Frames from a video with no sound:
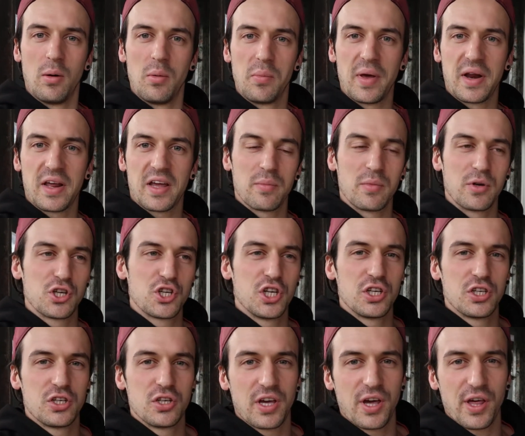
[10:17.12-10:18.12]
better get my
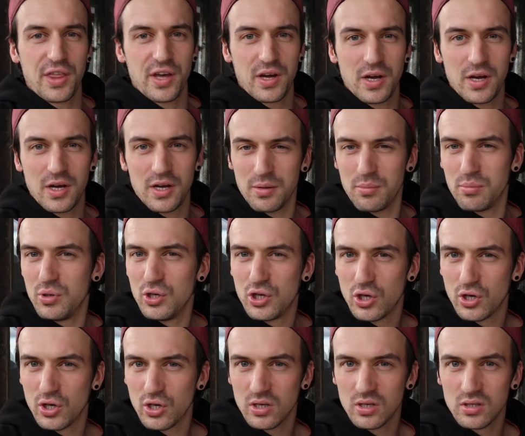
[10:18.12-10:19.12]
shit together
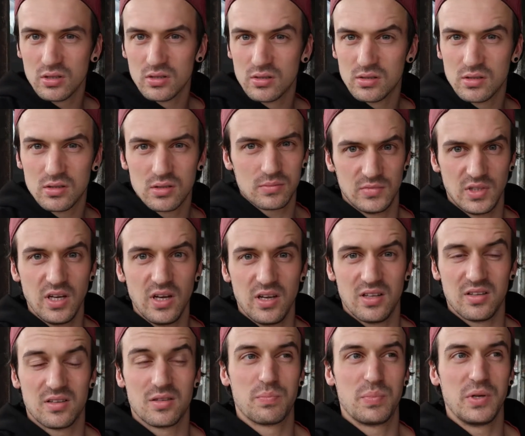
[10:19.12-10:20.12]
because, yeah,
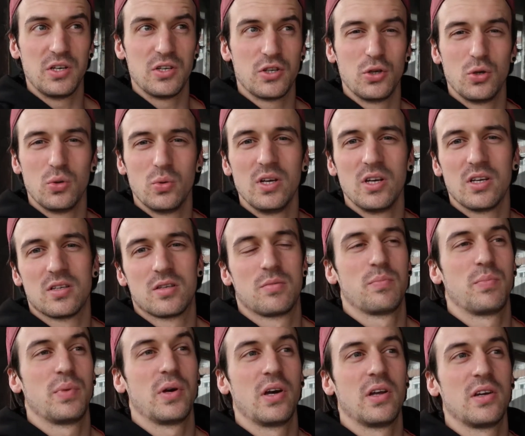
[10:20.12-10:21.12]
it's been 2 weeks,
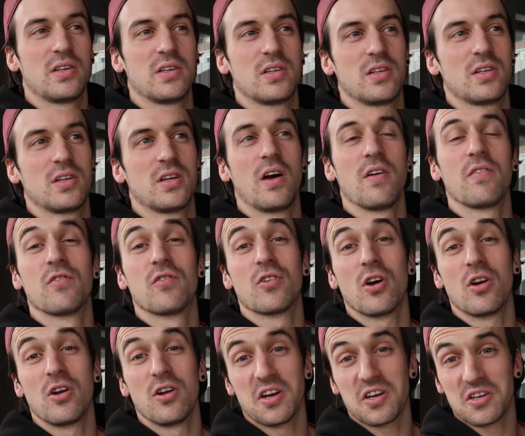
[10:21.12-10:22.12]
but I've
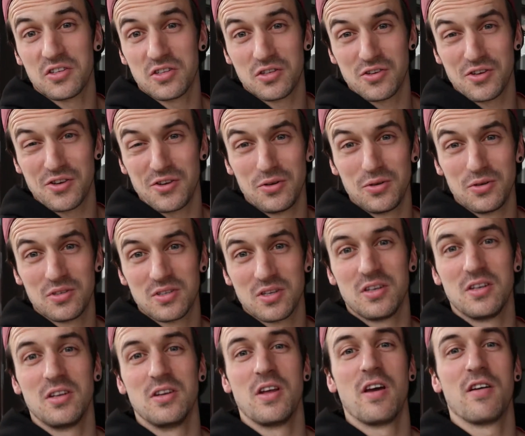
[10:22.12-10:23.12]
got an excuse. I
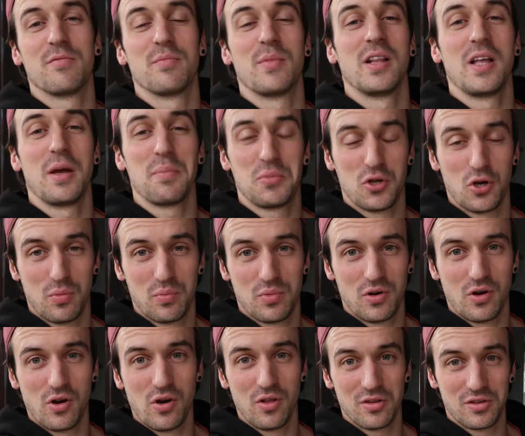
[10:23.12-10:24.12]
didn't have my laptop
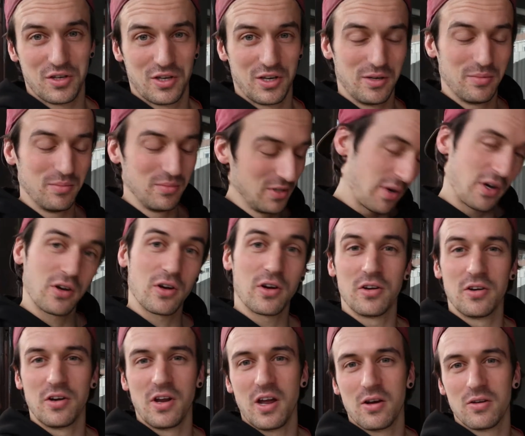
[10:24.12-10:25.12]
all the time, but I got
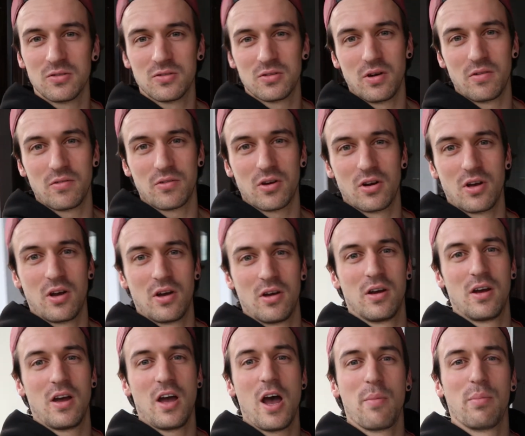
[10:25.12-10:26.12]
it now, so I've gotta
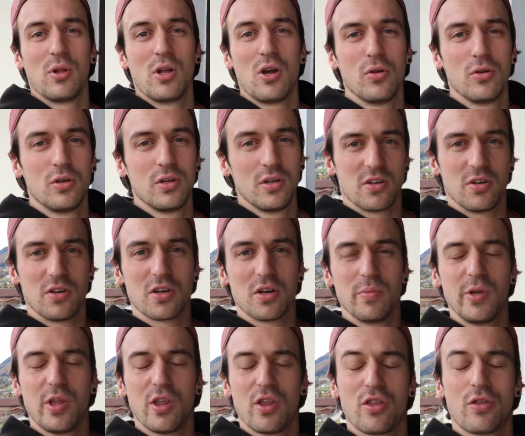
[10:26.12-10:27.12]
upload. It's only gonna
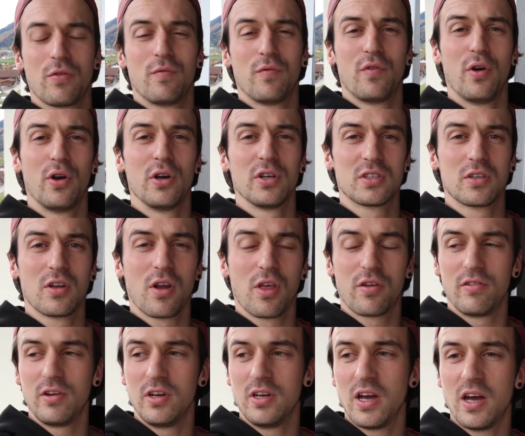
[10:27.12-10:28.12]
be the first
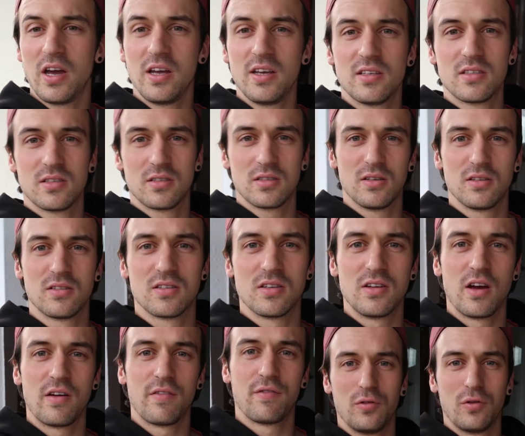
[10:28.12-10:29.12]
3 days. It's
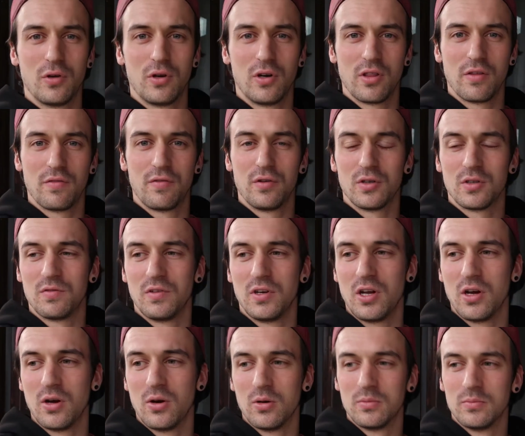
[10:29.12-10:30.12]
enough for the first
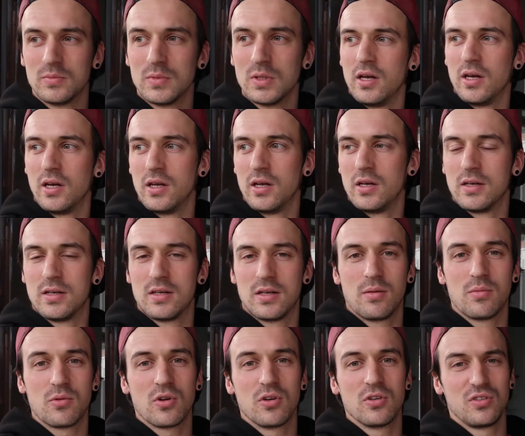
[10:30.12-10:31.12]
video, and
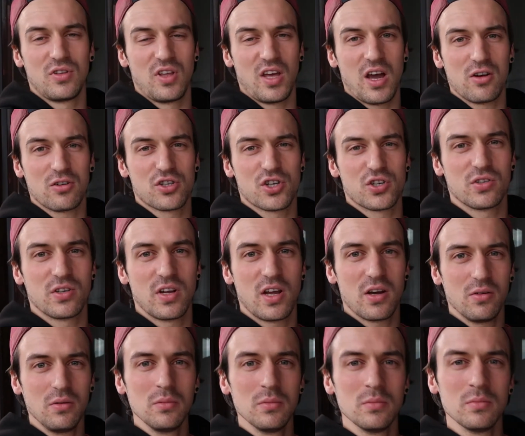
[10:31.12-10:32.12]
I'm gonna do the outro
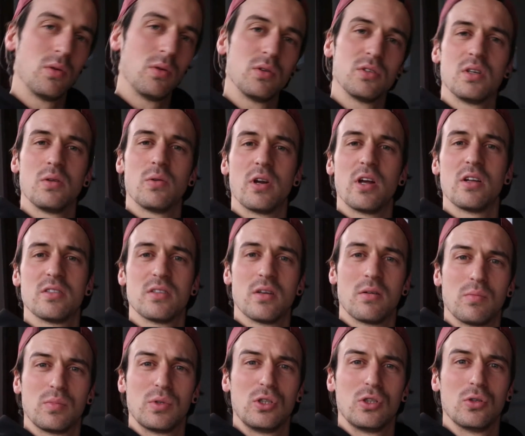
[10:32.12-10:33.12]
now. We'll see what else
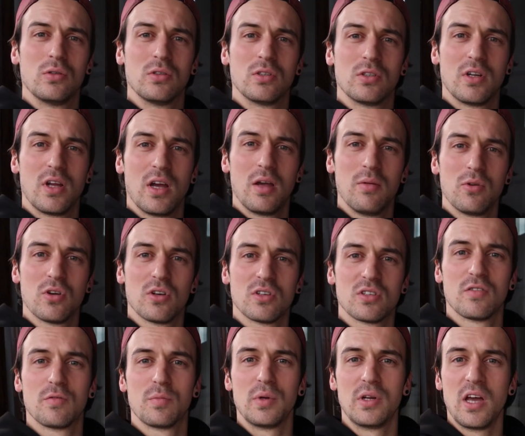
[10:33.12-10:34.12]
I'll be doing today because
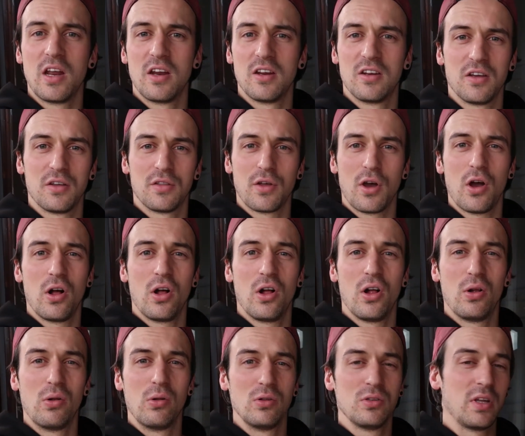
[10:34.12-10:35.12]
I've been editing the
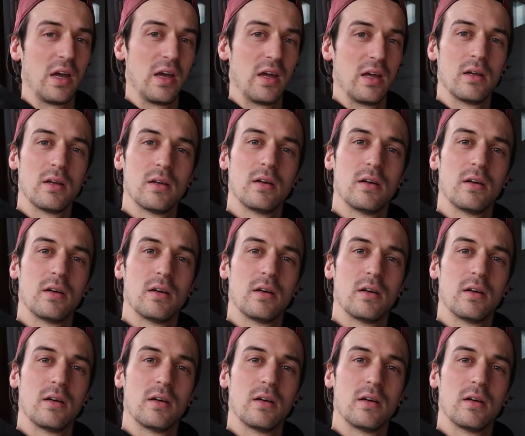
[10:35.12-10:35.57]
whole day.